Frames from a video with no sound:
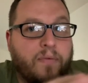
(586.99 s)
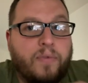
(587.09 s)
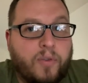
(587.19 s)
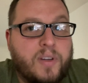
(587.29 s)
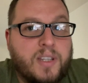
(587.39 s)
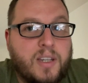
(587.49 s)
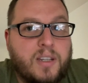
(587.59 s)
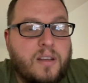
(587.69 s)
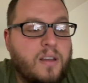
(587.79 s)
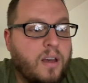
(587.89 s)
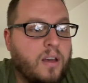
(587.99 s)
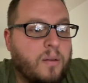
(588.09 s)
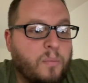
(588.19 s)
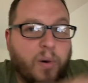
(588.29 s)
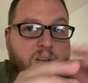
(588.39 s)
360
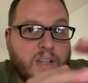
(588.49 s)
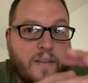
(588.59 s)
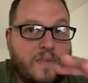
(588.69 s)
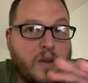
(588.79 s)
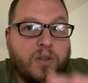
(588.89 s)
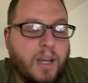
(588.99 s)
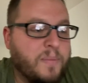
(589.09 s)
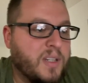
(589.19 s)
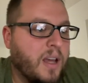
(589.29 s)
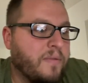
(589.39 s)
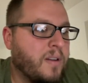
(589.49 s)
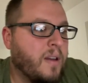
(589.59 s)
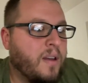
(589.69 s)
bird's eye view type stuff.